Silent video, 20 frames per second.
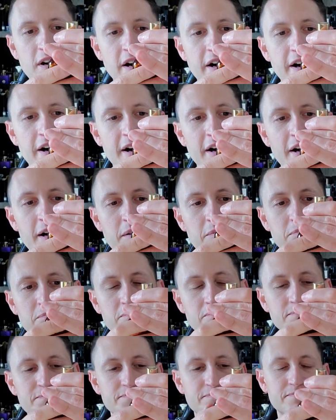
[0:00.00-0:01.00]

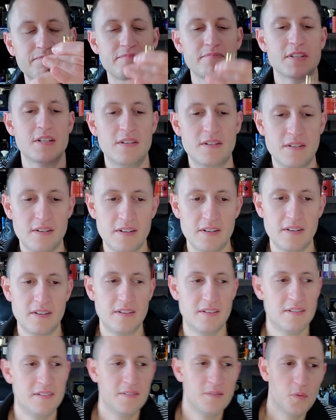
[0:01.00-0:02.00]
um,
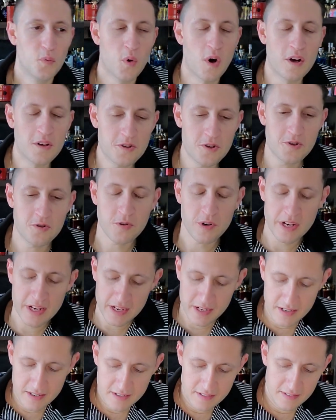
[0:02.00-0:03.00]
Wall
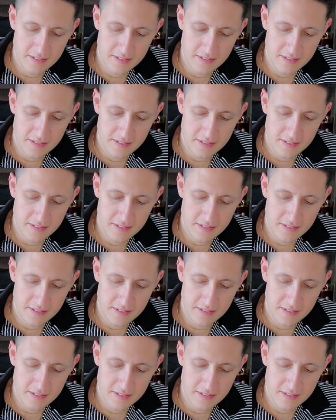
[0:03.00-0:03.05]
Street